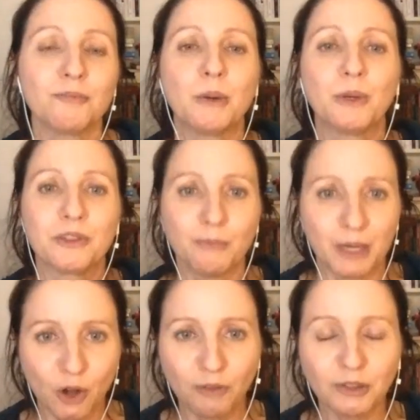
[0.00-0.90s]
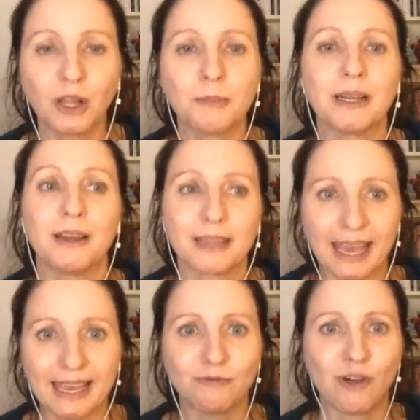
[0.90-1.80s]
But with my novel, I'll be like,
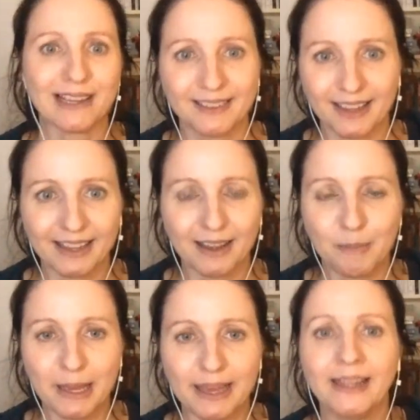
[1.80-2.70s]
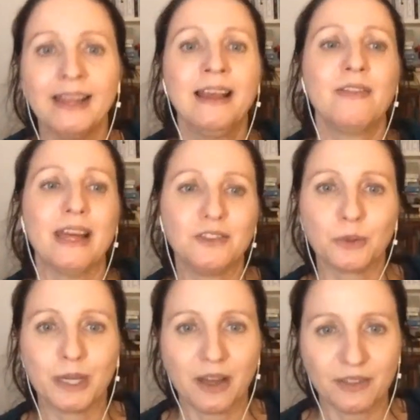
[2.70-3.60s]
okay, rest it a bit, then
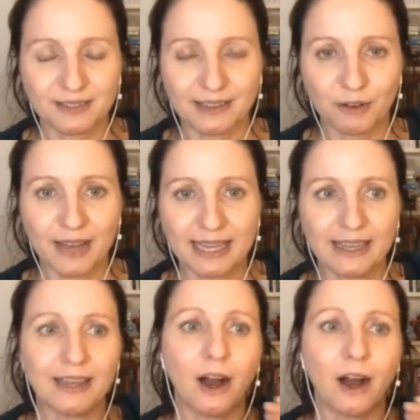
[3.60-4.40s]
do another self edit.